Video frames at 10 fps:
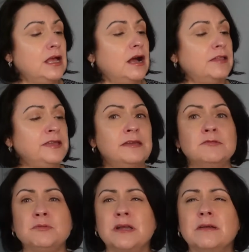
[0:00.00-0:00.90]
I think it
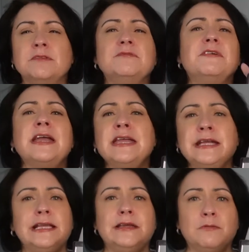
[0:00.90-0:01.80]
was one I was
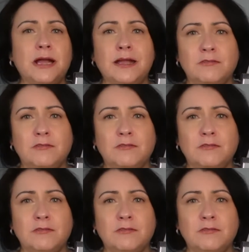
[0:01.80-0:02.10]
vaguely aware